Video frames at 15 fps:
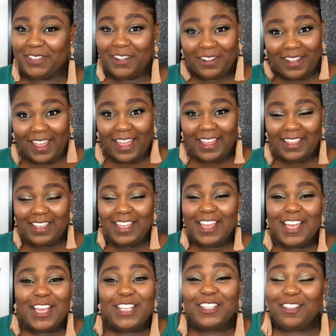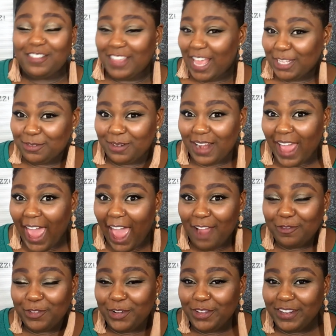Okay, so that's what I
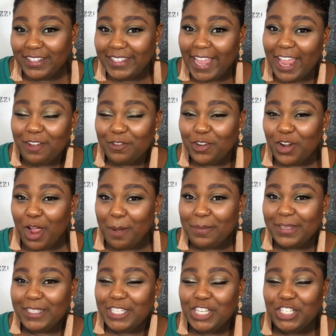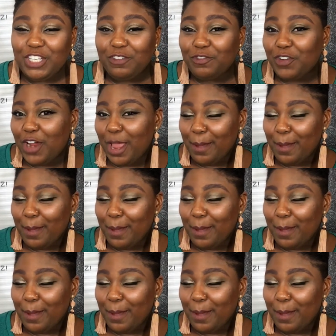have for you today for composition for